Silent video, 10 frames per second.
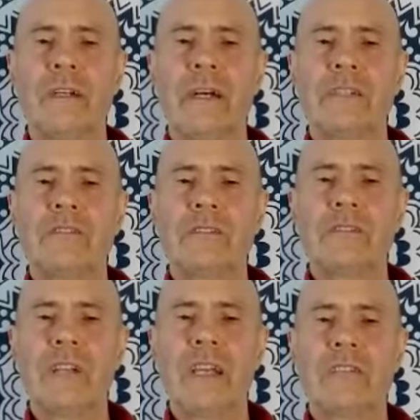As the
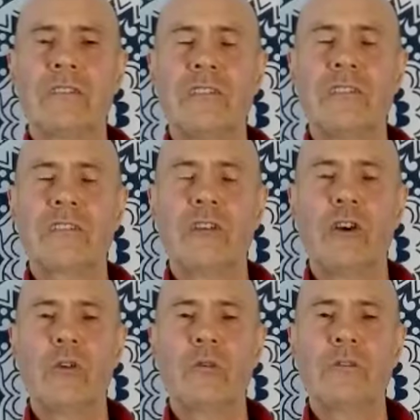chest is
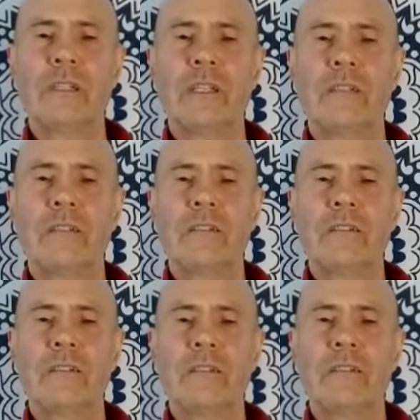closing,
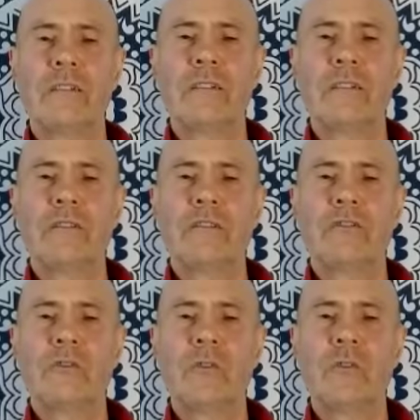the
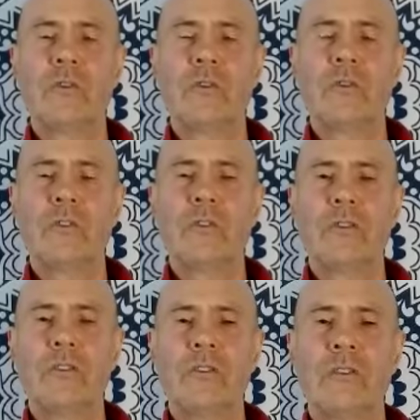jaw
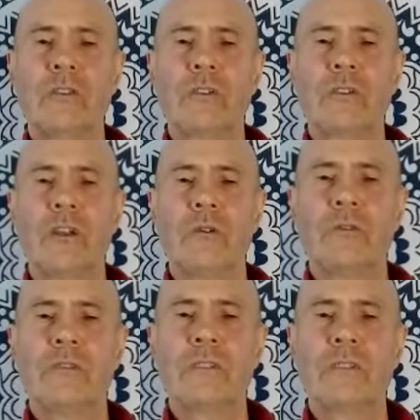
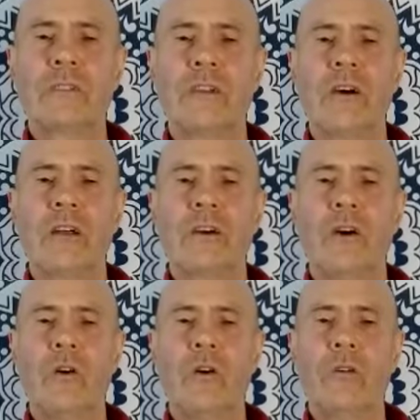closes, kind of
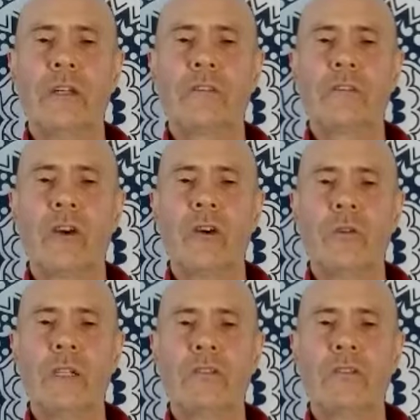on its
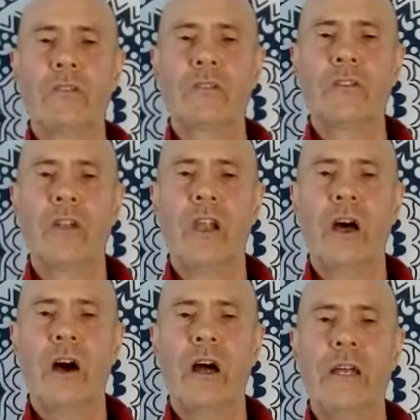own. It just
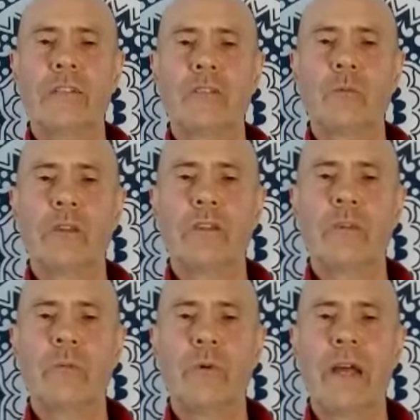aligns with
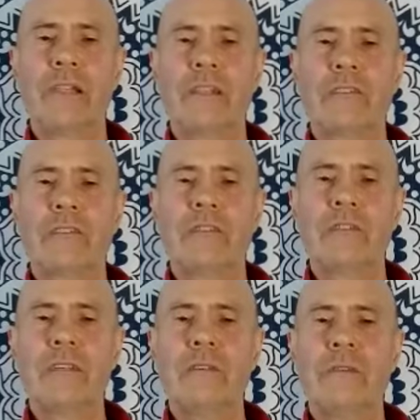the breath. It's
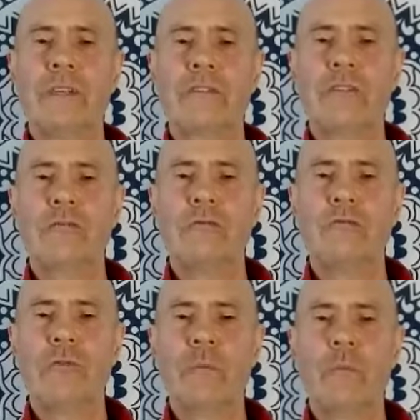as if it's a
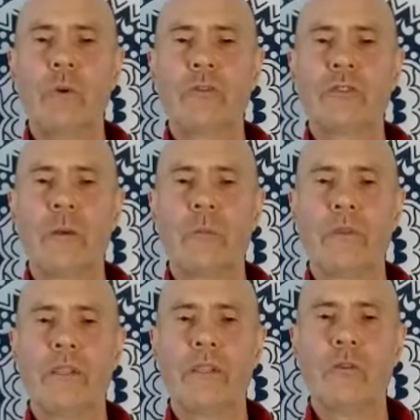rib or
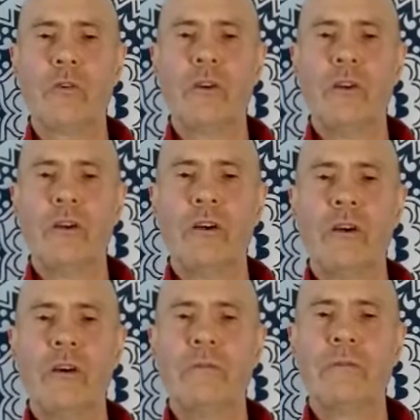something, or
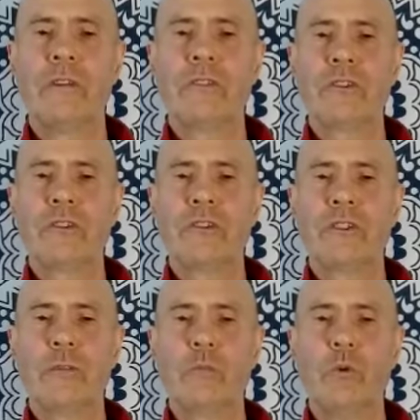a
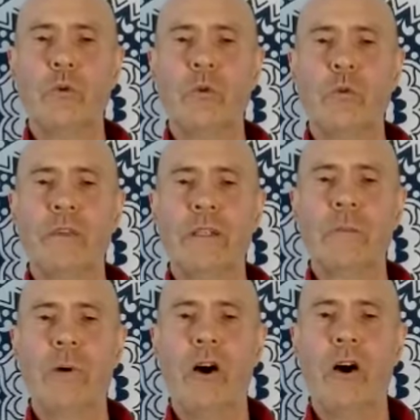functioning,
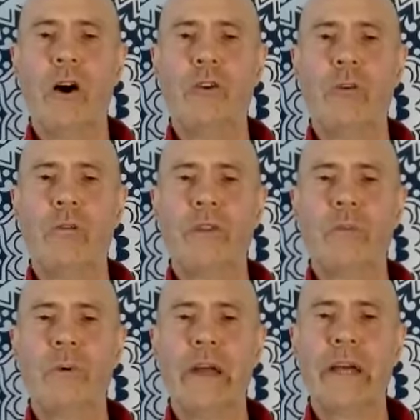moving part of the
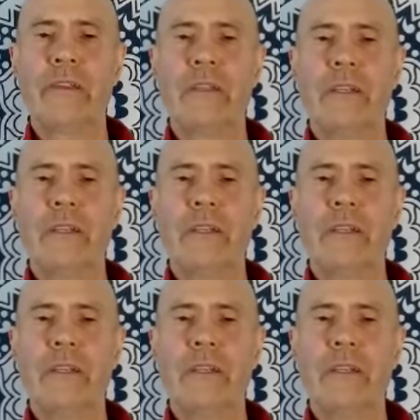breath.